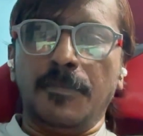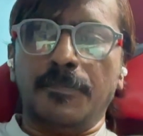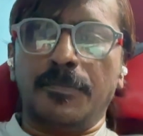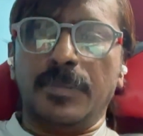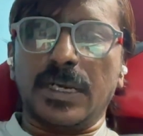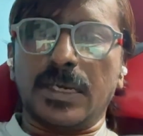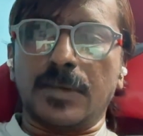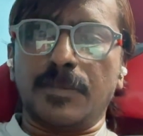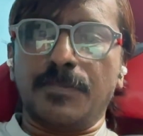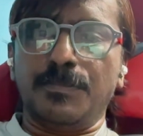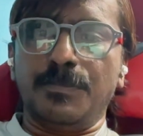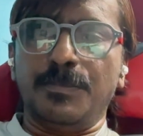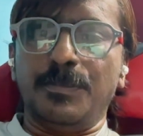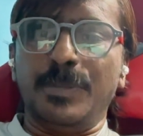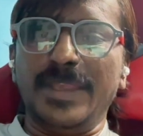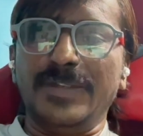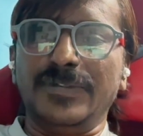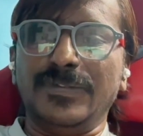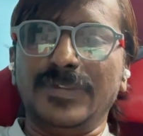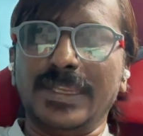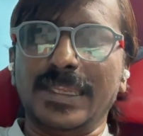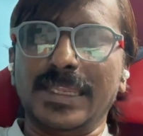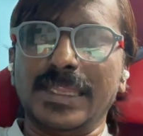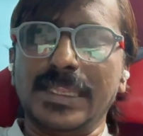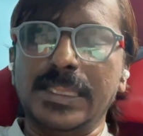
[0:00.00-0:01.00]
but
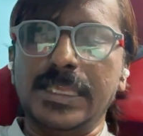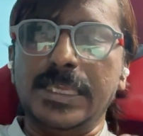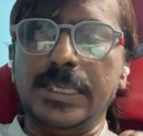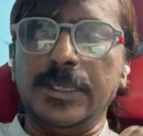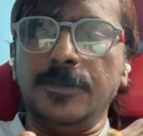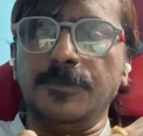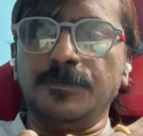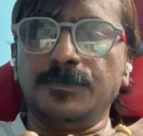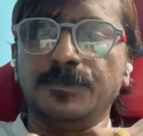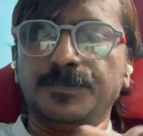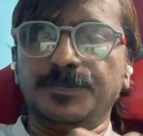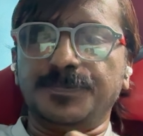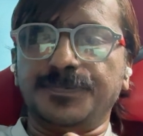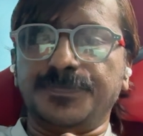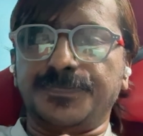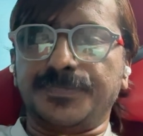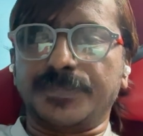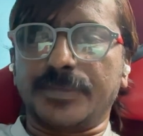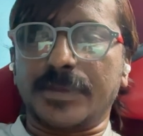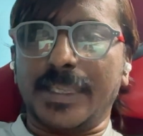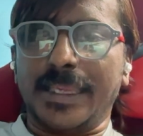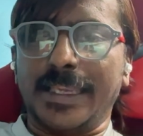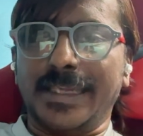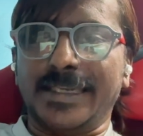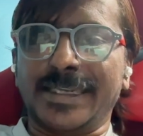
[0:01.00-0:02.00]
basically
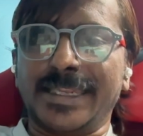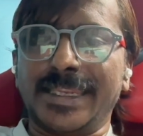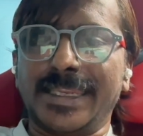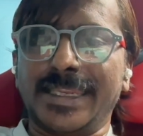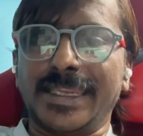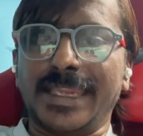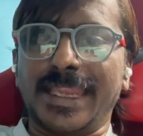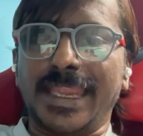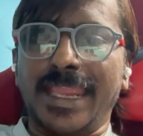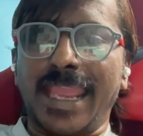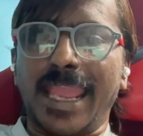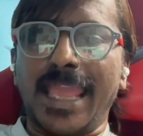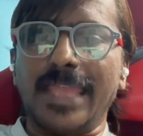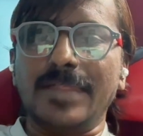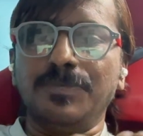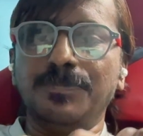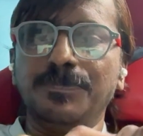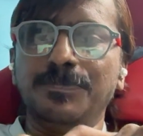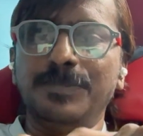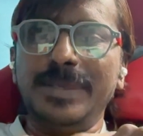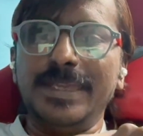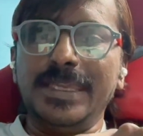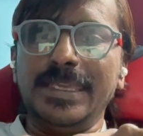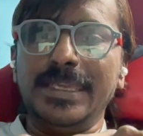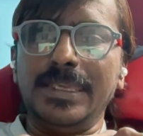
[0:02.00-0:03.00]

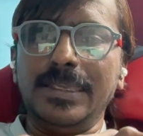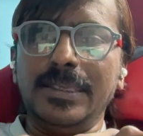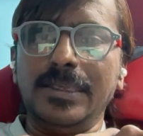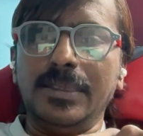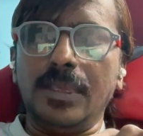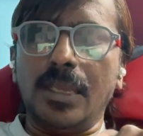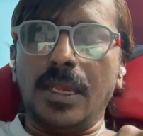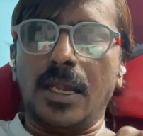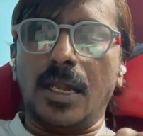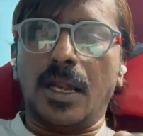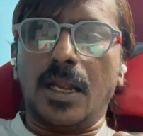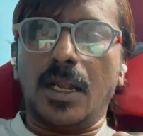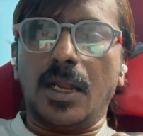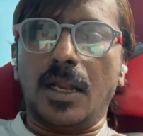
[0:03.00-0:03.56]
can be